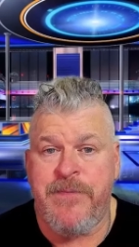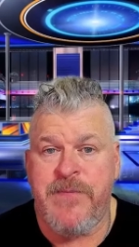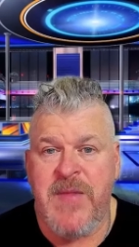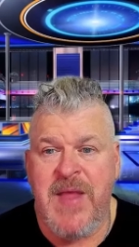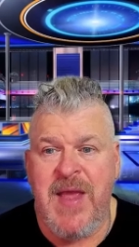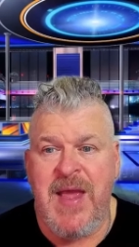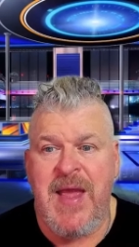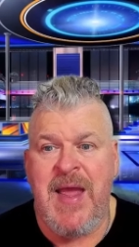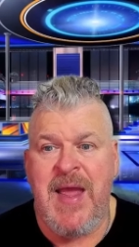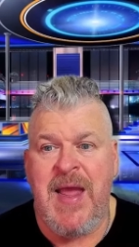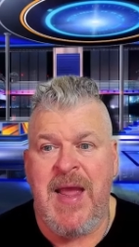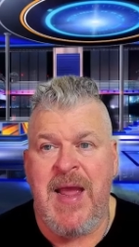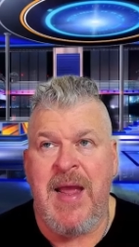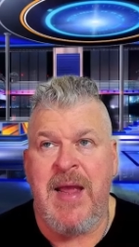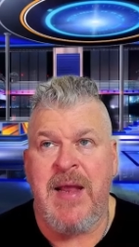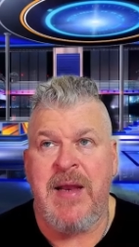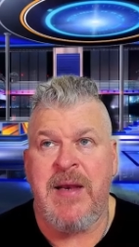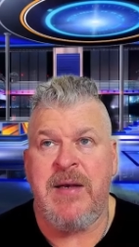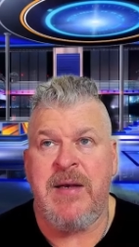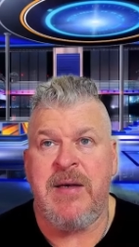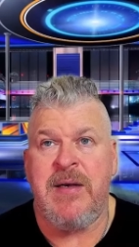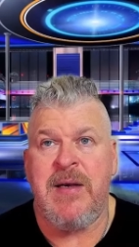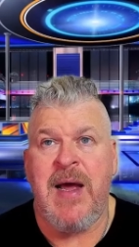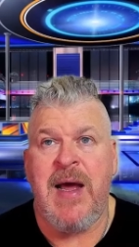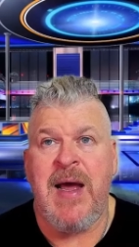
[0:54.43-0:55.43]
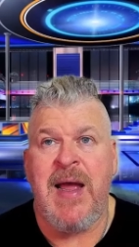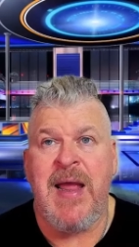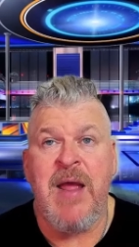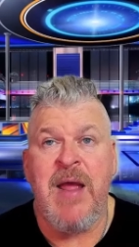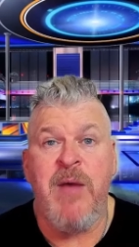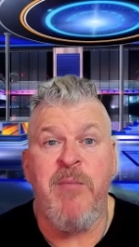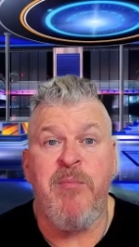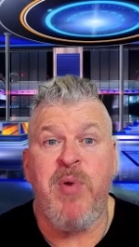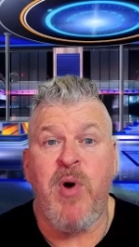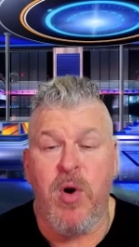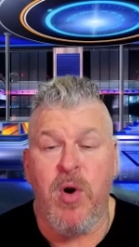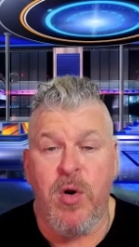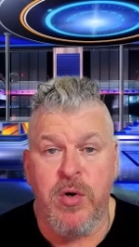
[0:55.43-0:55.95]
and I am
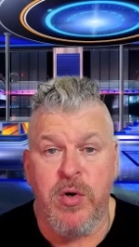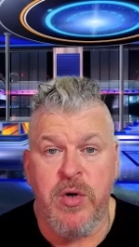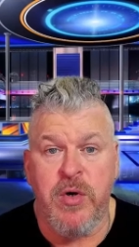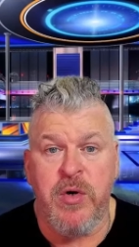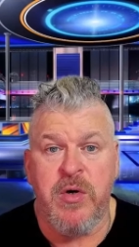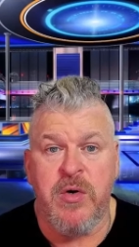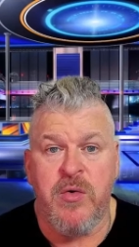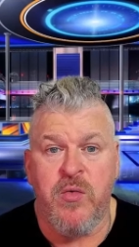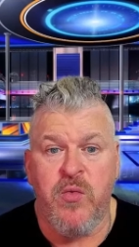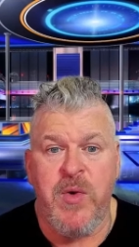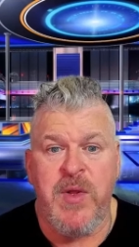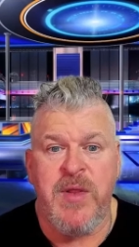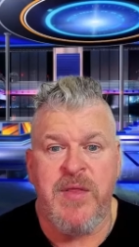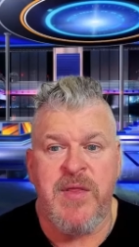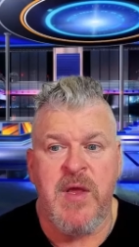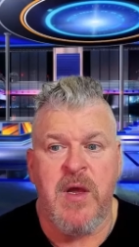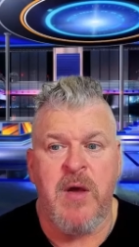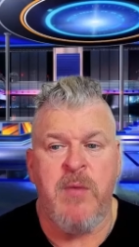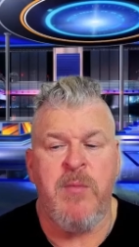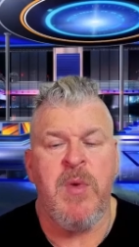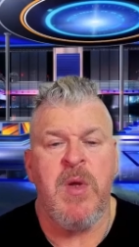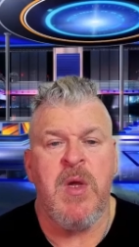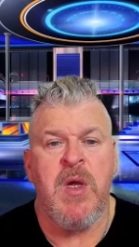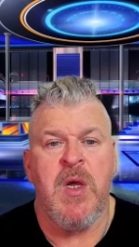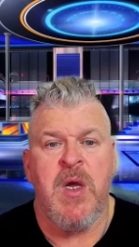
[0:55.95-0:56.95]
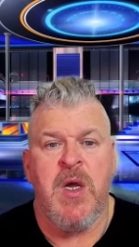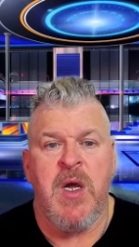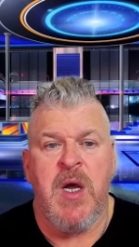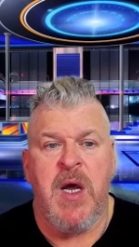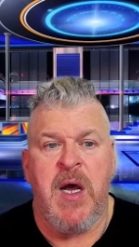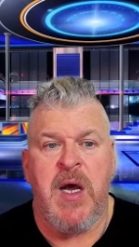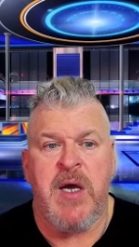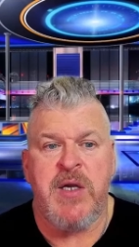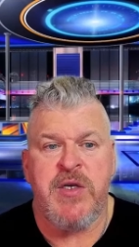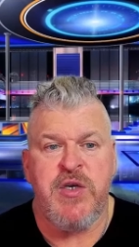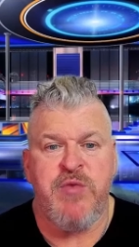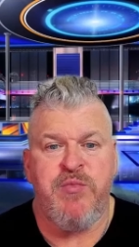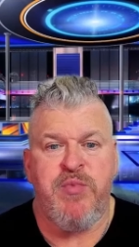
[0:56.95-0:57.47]
partnered with them
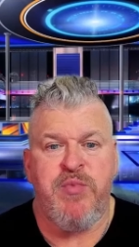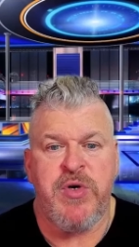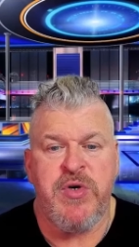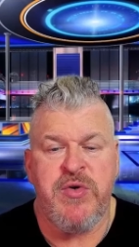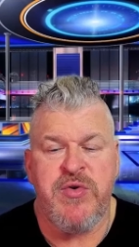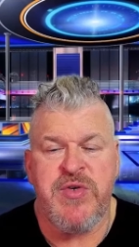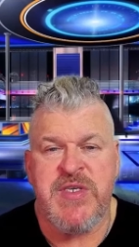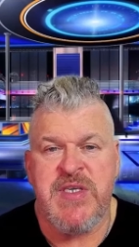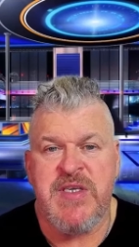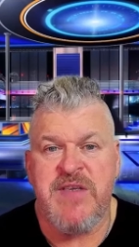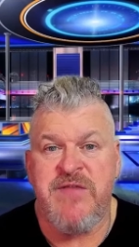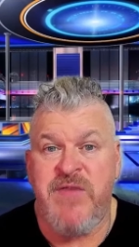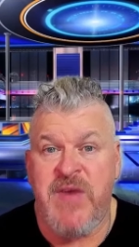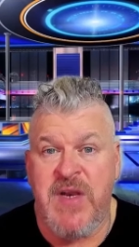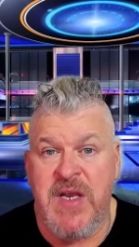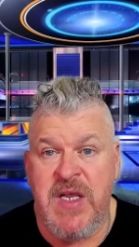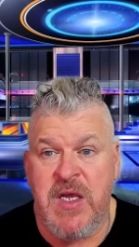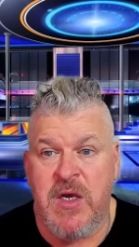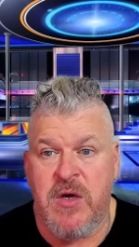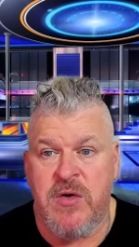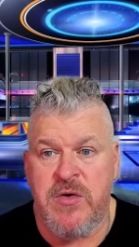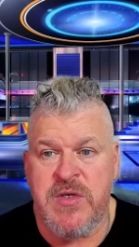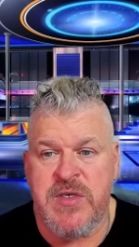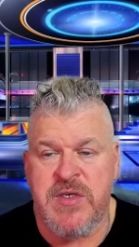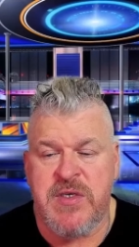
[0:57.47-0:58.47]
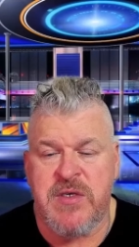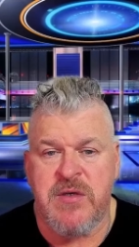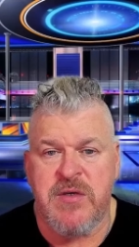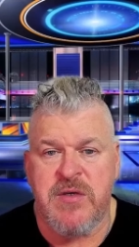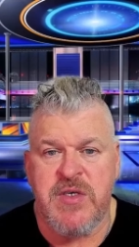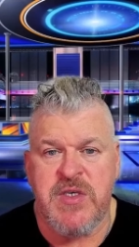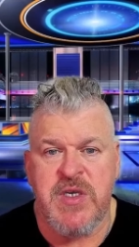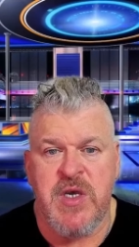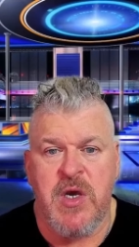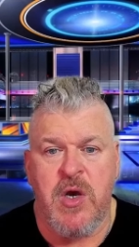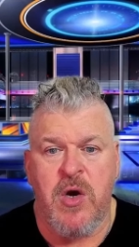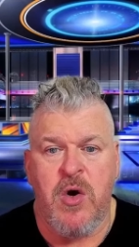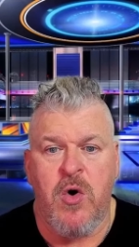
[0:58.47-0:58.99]
uh, to produce these videos.
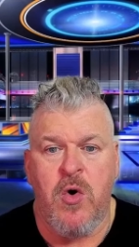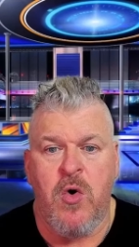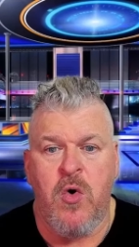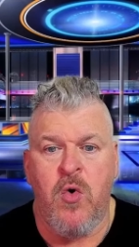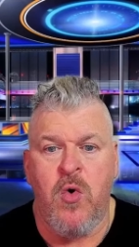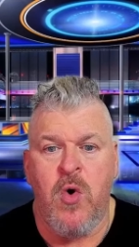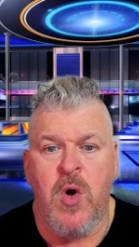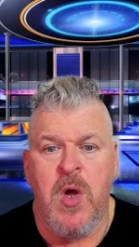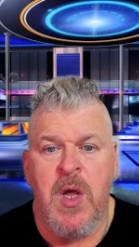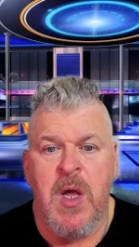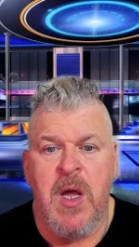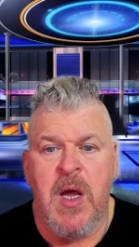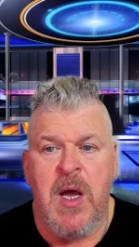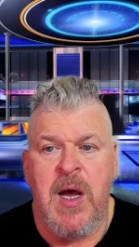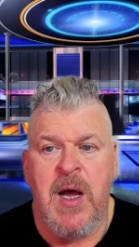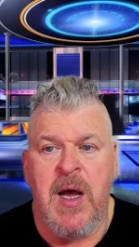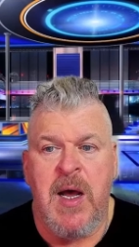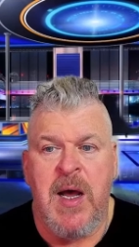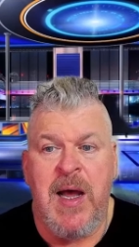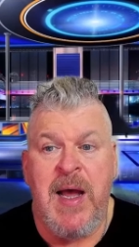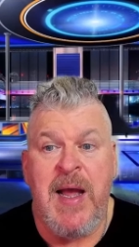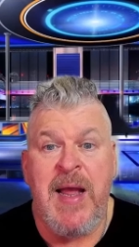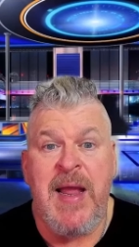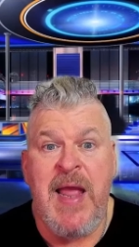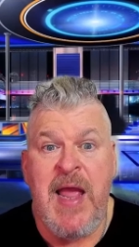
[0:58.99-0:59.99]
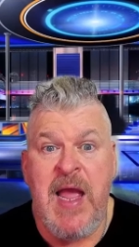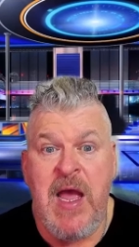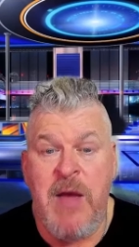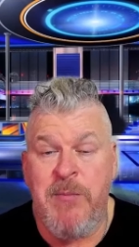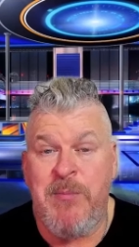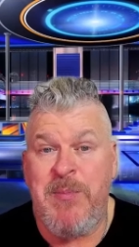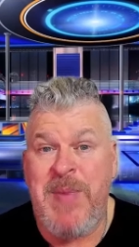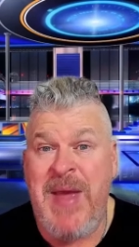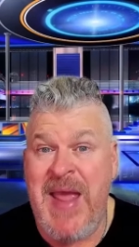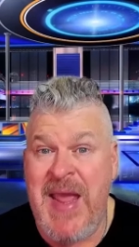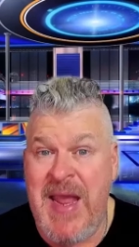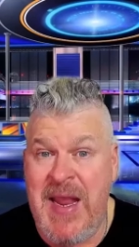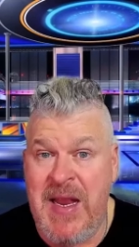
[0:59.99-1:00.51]
So uh, I am
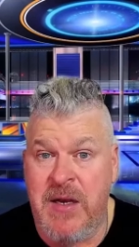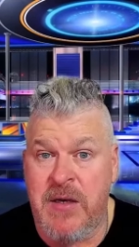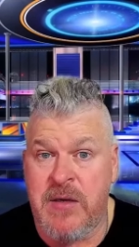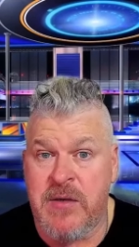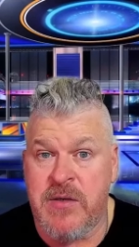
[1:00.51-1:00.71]
paid